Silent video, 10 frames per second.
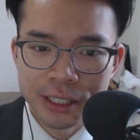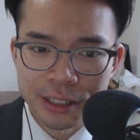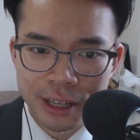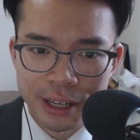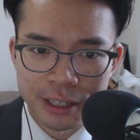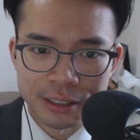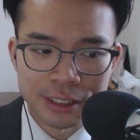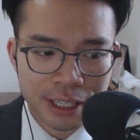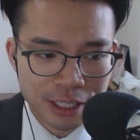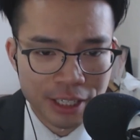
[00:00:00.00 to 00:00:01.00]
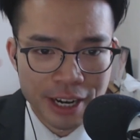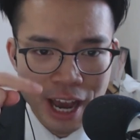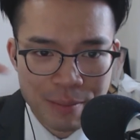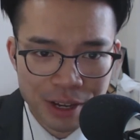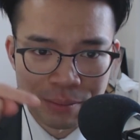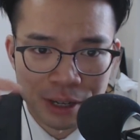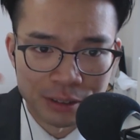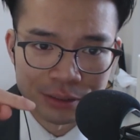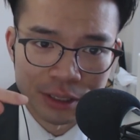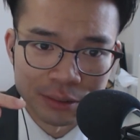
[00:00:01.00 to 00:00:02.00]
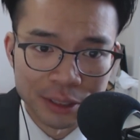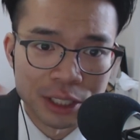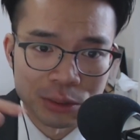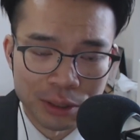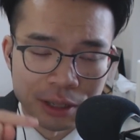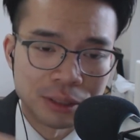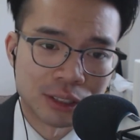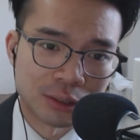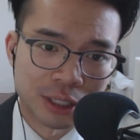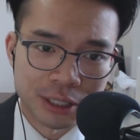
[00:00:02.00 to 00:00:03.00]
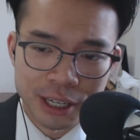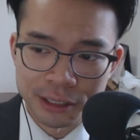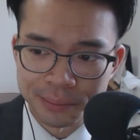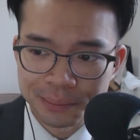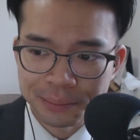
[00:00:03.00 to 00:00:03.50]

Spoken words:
than, say, a dynamic microphone, which is what I'm using right now.